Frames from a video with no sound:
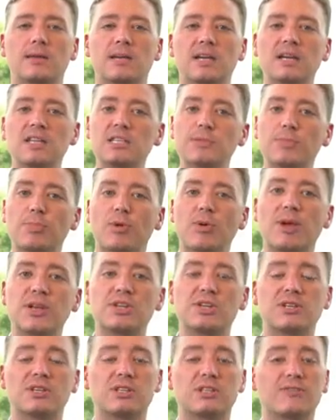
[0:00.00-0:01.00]

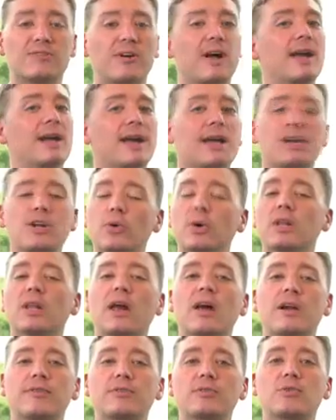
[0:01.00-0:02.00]
Inspiration is fine. I know a
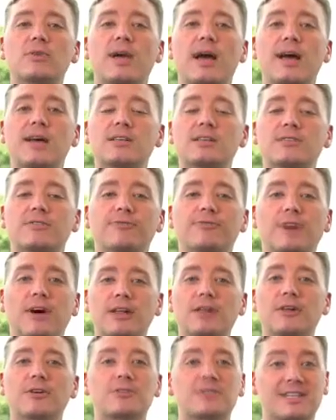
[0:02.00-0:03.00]
lot of you guys
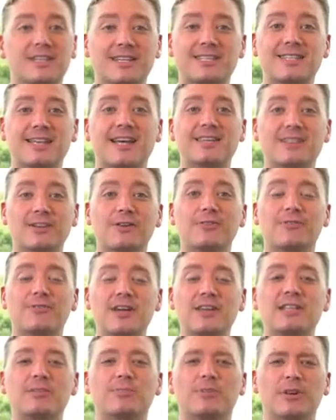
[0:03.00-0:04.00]
follow Success on
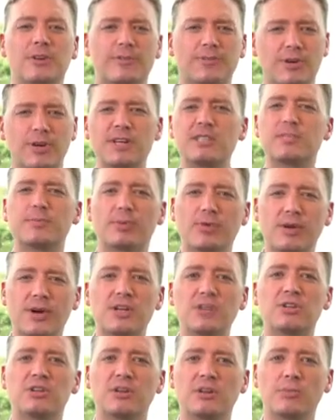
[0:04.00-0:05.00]
Facebook for
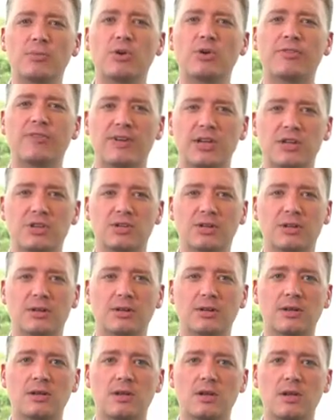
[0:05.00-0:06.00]
inspiration and motivation.